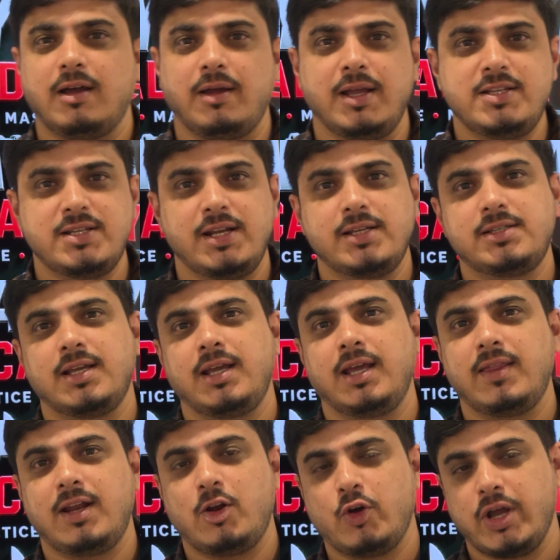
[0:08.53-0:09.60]
Eng Sayyad
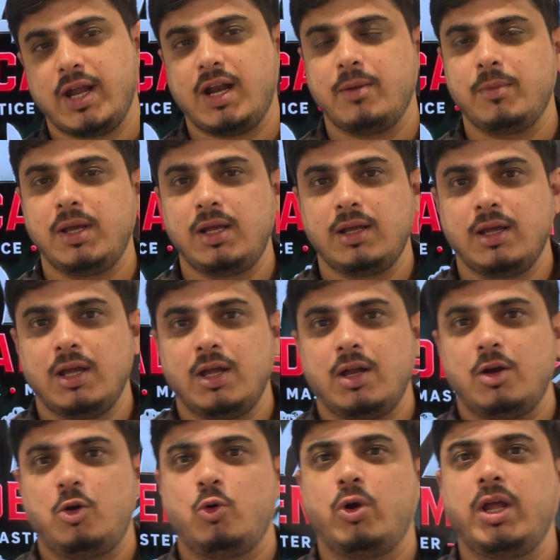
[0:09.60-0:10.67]
Auto Academy.
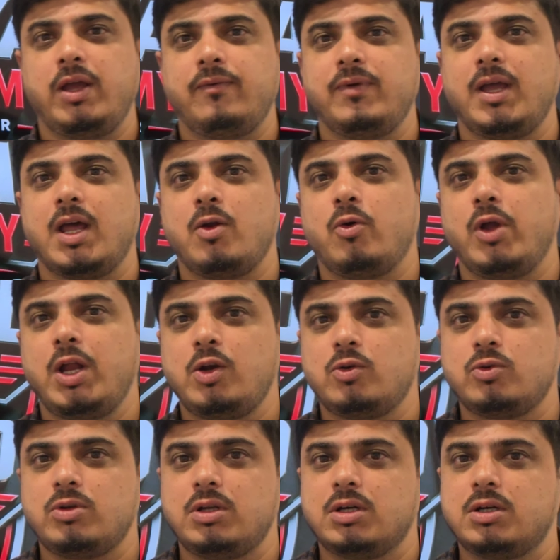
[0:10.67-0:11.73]
Today we are going to
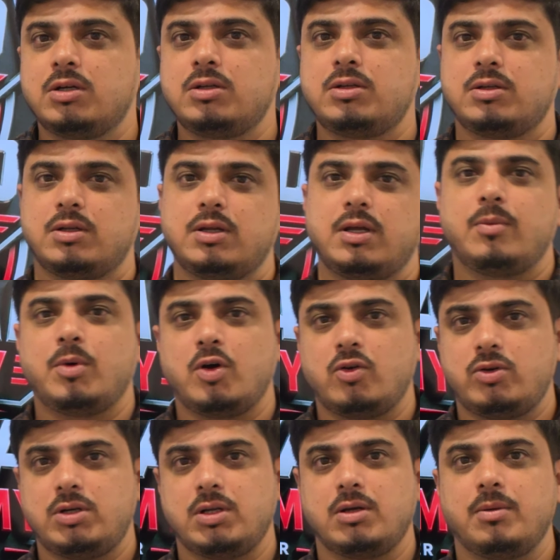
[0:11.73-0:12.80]
learn
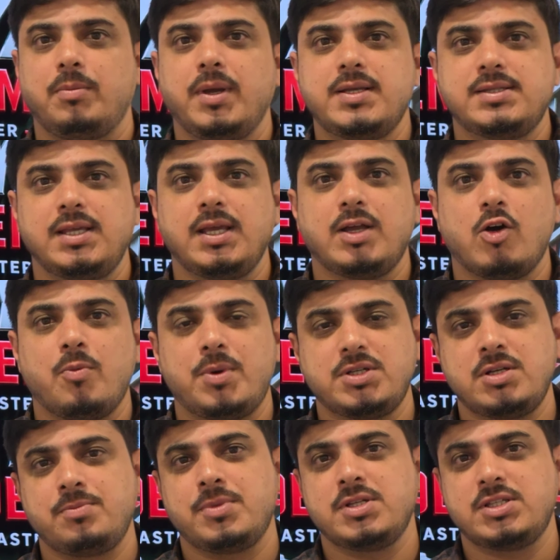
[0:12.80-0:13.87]
about basic
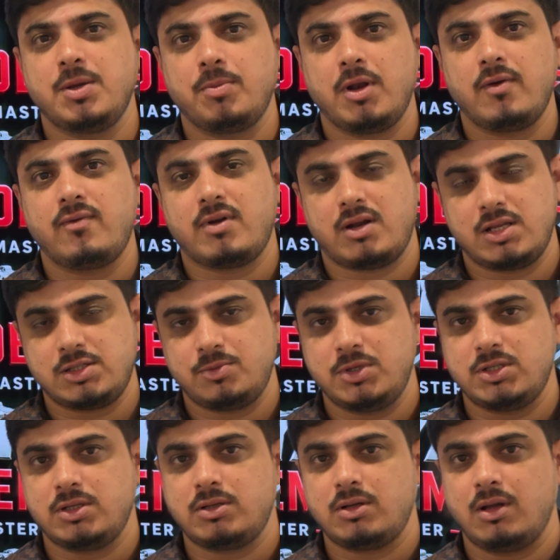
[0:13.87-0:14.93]
operation principle of
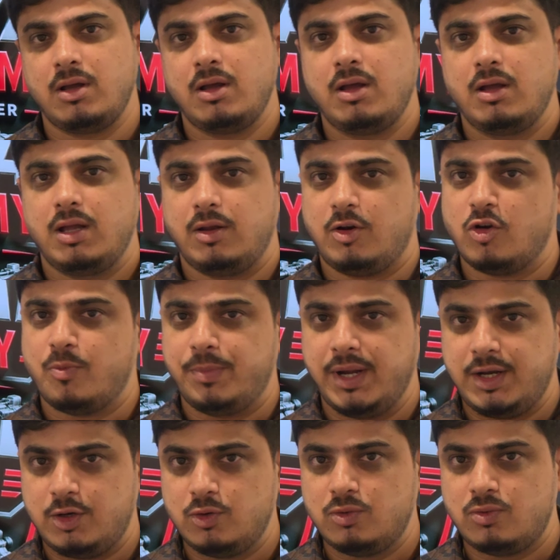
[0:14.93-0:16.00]
transmission,
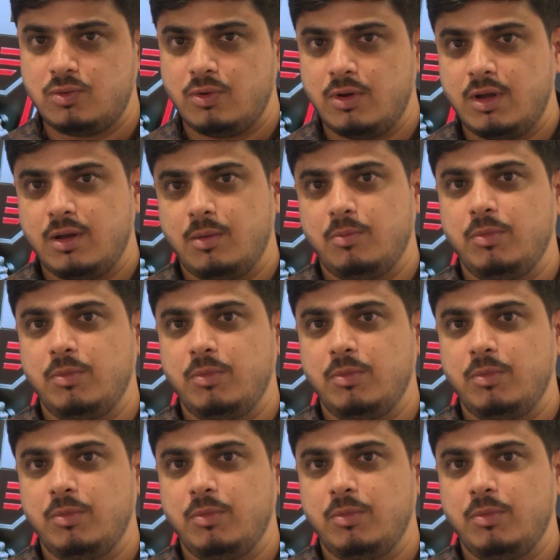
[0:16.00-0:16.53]
topic 2.